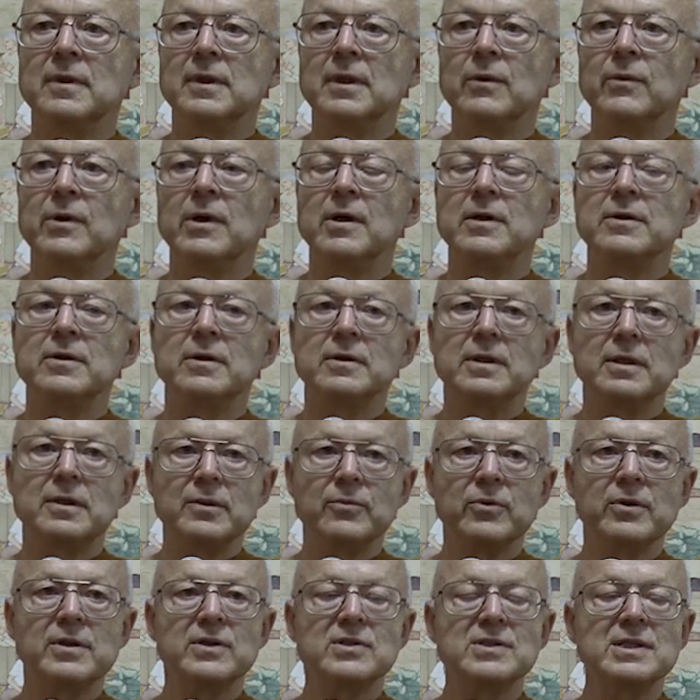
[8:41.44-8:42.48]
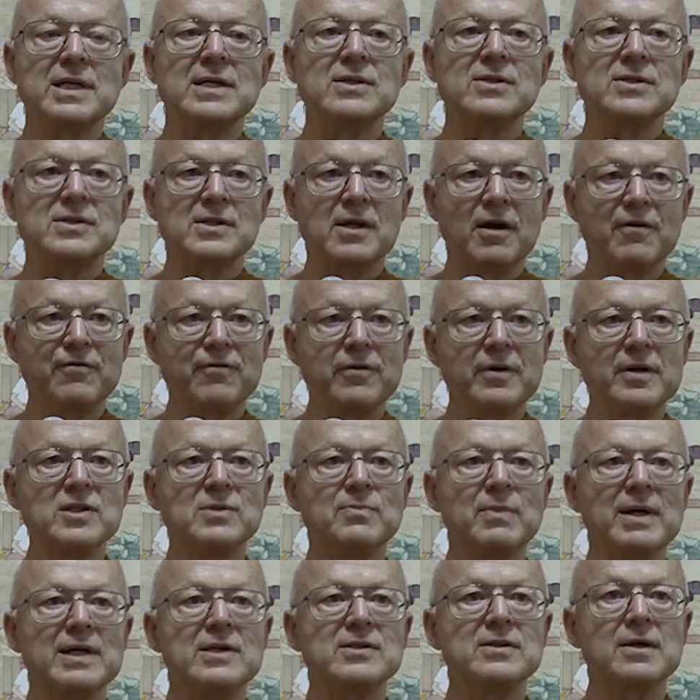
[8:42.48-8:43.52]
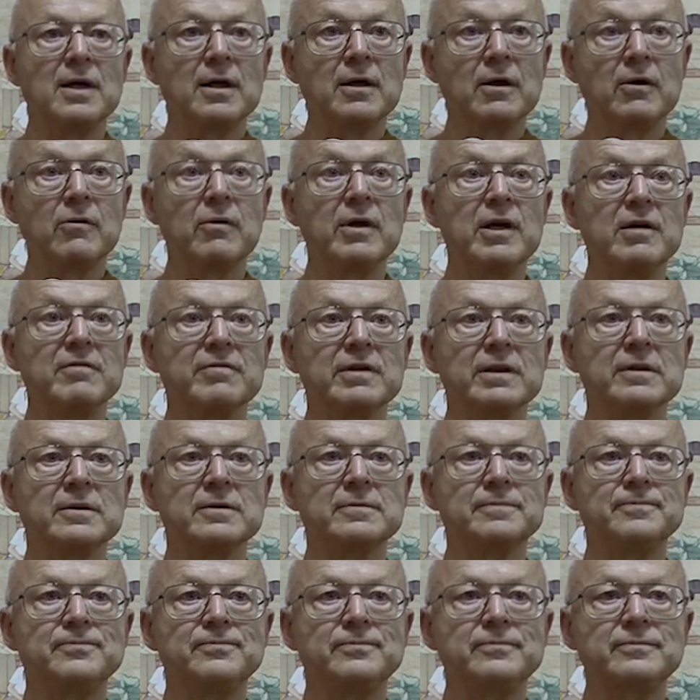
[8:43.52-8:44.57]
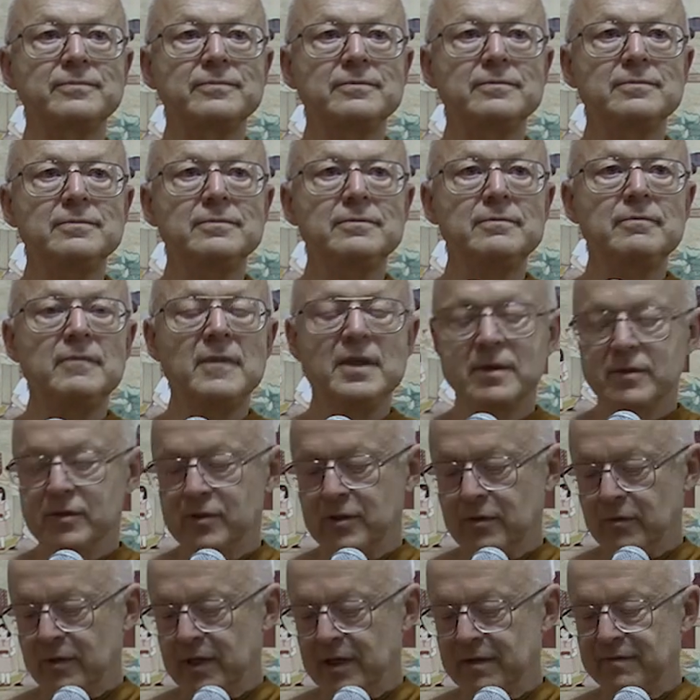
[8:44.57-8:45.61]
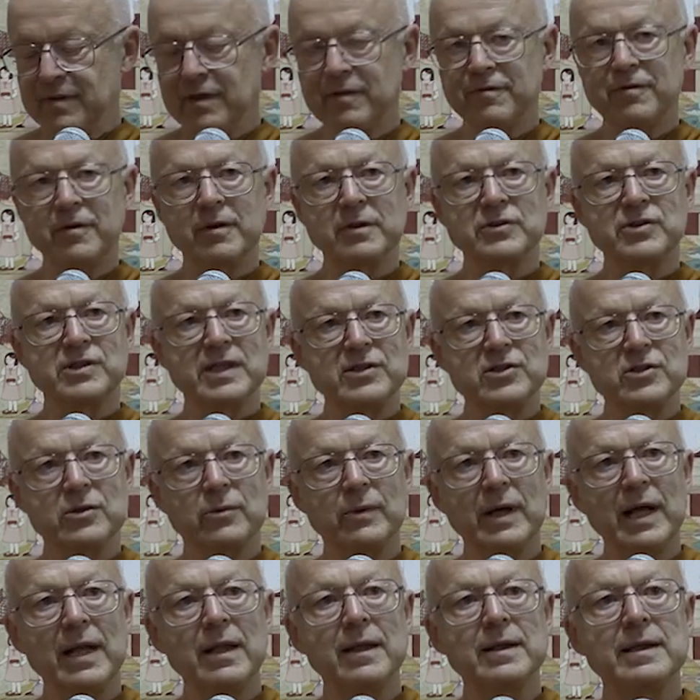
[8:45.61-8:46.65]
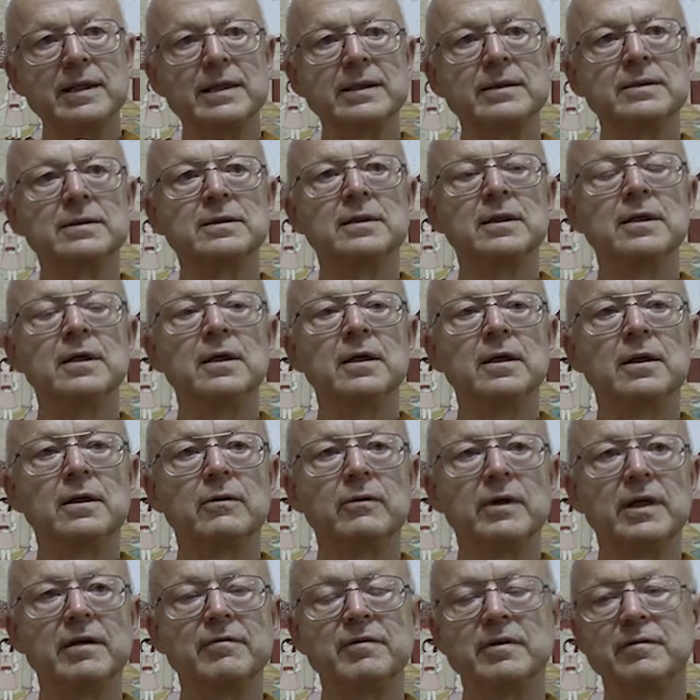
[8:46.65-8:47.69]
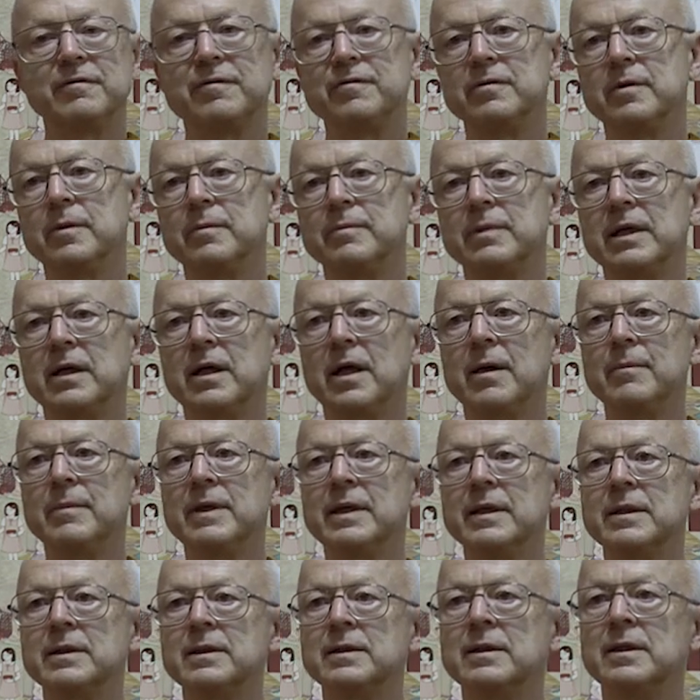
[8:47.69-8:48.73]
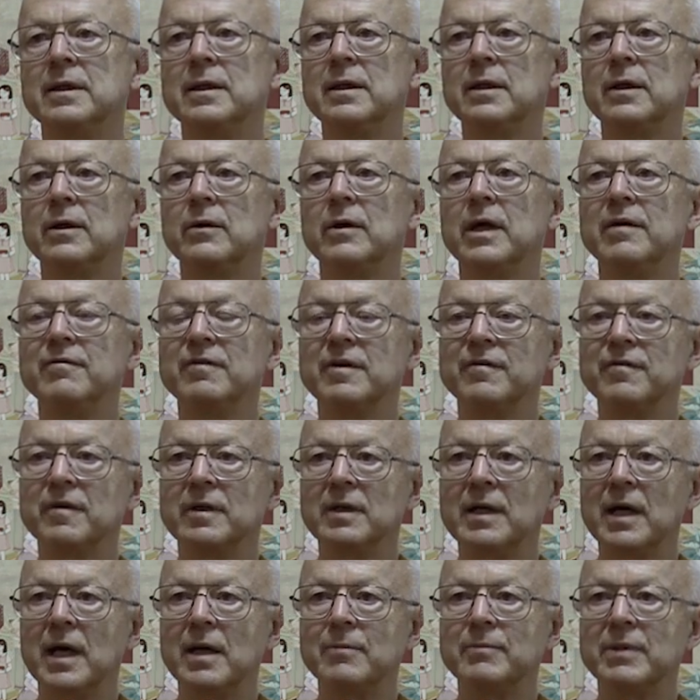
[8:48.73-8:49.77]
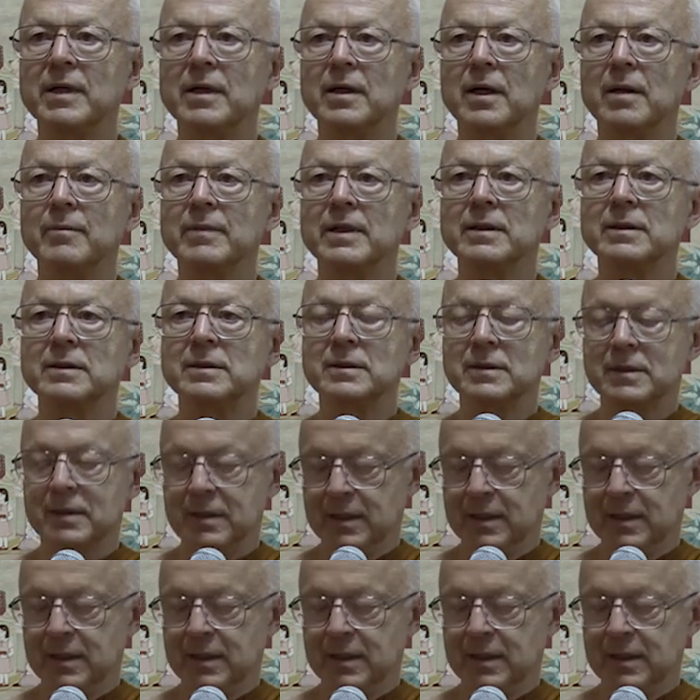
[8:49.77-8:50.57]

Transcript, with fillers: Now, we all know that the Buddha says suffering is based on craving. There's craving for sensuality, craving for becoming, craving for not becoming.